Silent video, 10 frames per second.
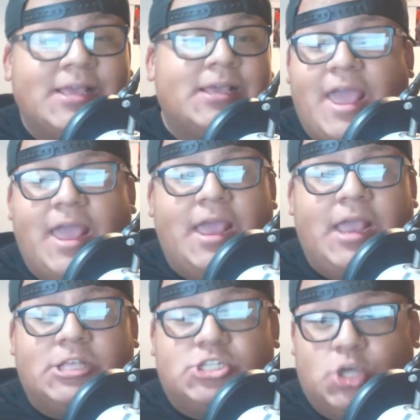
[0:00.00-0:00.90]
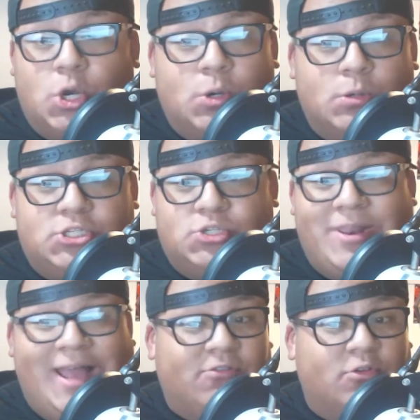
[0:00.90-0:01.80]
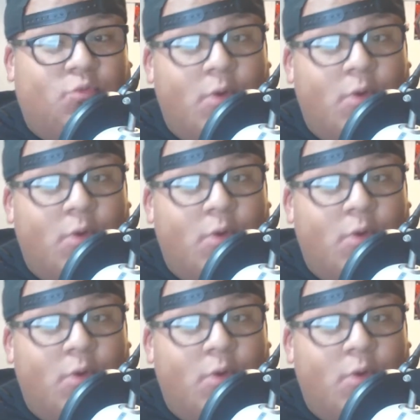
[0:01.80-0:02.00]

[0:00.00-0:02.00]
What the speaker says: they chose to announce on